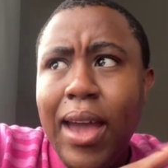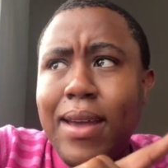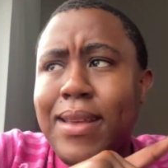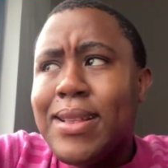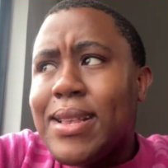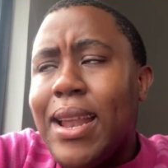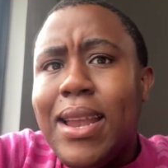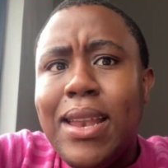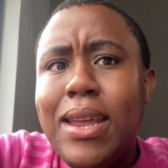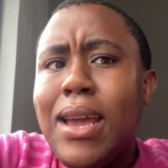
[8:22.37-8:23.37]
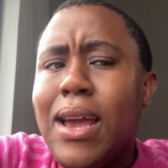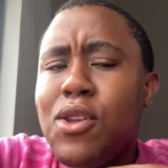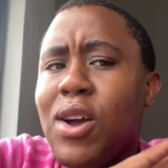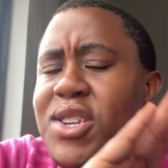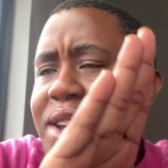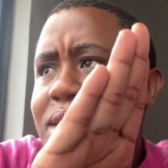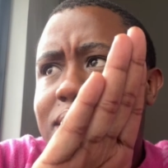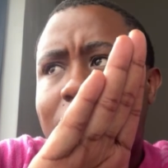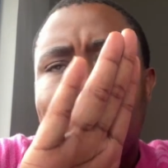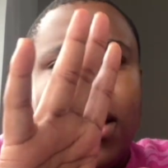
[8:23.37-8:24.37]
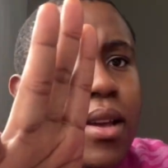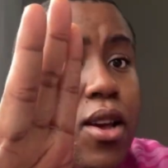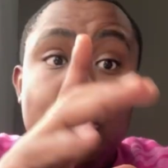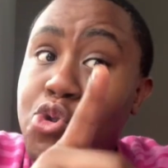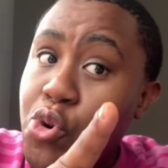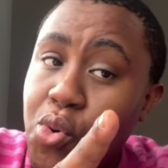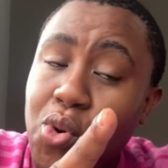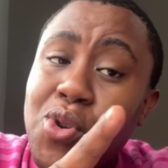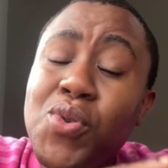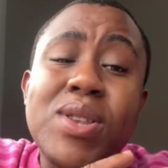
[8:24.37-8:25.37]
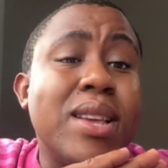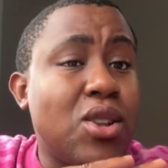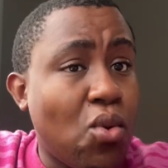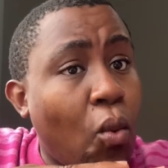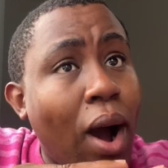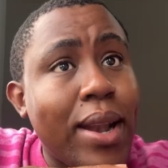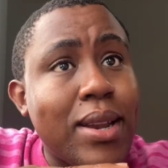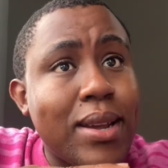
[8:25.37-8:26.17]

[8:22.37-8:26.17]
and then suddenly you are changing. No, you stick to one.